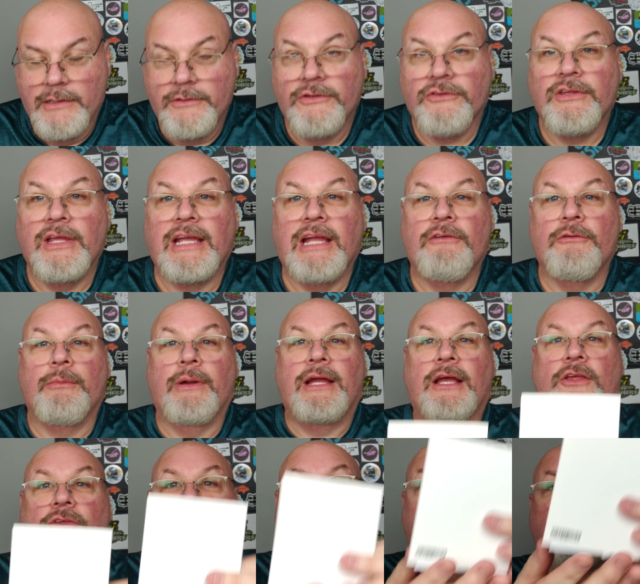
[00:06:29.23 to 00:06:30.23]
Just like everybody
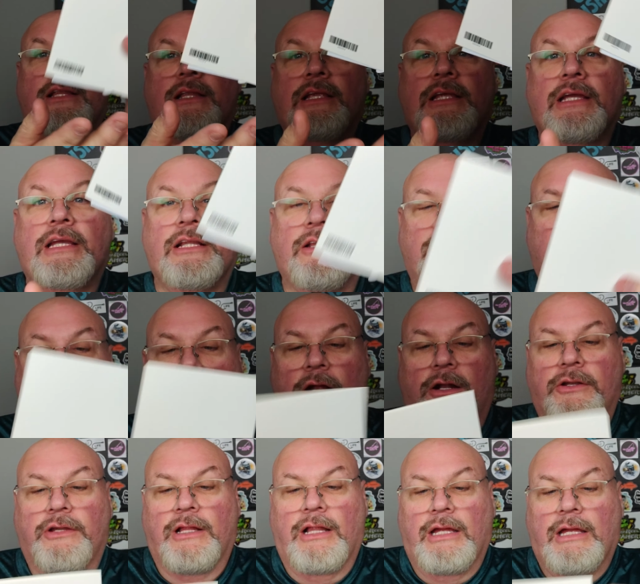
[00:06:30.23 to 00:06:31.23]
else, you get the
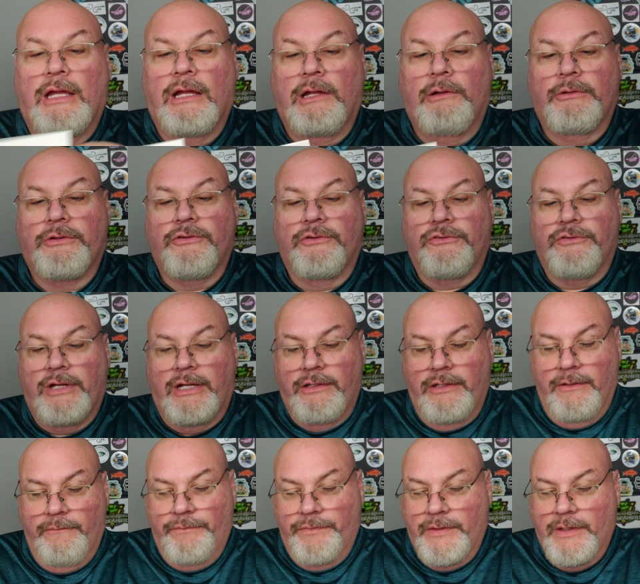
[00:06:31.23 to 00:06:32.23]
card and you're like, hey, what's inside
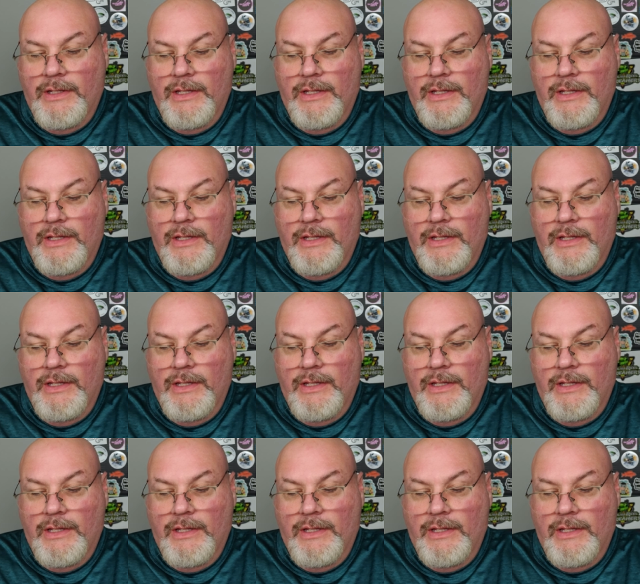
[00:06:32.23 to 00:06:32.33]
there?